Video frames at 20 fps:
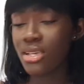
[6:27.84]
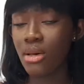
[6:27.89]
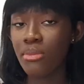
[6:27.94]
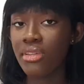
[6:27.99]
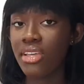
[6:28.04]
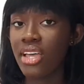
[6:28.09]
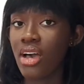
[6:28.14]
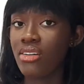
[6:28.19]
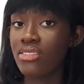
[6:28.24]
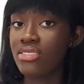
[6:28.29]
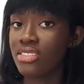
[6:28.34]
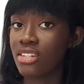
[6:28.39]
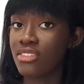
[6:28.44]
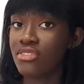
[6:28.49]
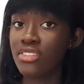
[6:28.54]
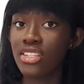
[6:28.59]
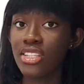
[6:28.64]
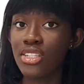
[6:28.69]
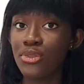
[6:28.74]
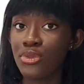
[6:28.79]
something I would
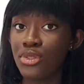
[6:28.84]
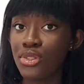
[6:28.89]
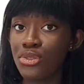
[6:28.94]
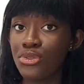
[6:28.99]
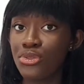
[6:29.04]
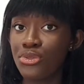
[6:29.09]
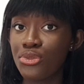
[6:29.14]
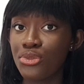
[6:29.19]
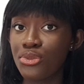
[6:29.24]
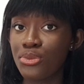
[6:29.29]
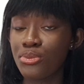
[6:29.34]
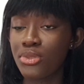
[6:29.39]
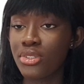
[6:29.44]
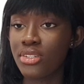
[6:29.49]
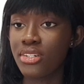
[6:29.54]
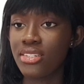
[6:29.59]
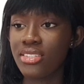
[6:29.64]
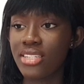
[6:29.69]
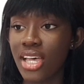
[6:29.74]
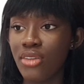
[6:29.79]
definitely redo
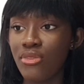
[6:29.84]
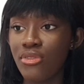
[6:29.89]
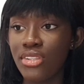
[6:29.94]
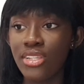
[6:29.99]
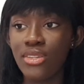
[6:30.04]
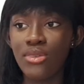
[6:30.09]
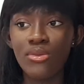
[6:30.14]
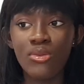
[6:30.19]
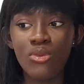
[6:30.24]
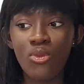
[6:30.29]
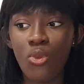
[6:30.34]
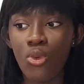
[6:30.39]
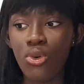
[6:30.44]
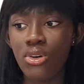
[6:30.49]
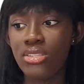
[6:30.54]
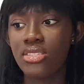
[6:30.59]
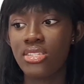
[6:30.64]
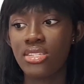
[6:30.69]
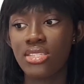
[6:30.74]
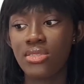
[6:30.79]
because I really
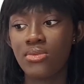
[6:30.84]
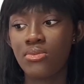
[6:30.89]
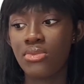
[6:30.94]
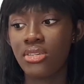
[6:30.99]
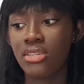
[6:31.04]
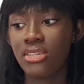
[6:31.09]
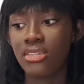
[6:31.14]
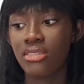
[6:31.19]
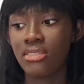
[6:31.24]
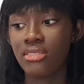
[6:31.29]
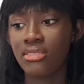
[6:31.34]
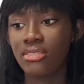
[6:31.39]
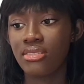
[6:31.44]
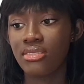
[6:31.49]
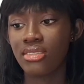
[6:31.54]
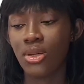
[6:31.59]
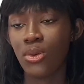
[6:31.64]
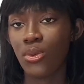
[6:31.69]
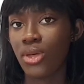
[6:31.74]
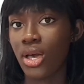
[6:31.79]
want it to be
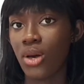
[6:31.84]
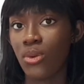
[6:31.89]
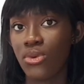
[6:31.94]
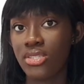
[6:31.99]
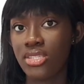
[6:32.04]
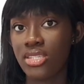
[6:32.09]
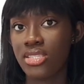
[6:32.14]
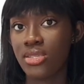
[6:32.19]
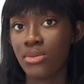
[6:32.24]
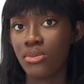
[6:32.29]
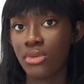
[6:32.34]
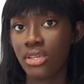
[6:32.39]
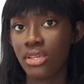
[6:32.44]
the way I want it to